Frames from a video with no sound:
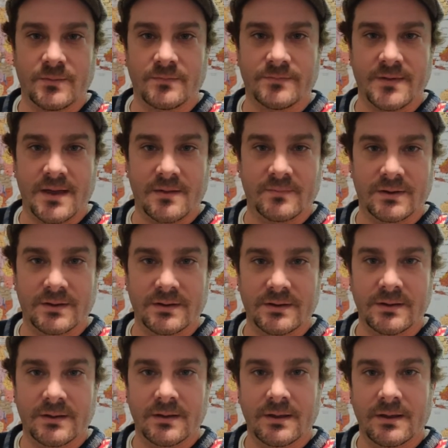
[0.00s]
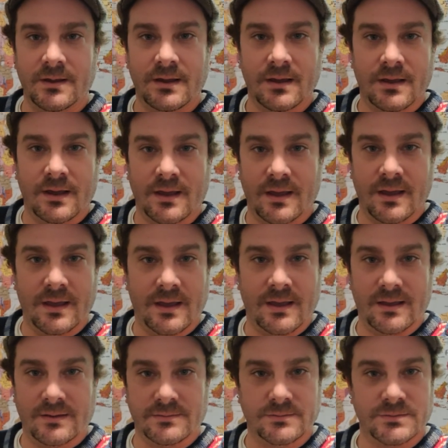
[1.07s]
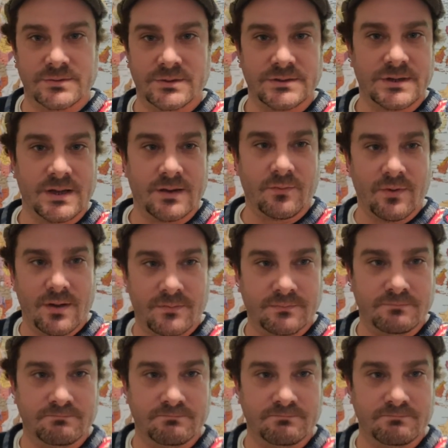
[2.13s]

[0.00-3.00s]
with family and just hang around.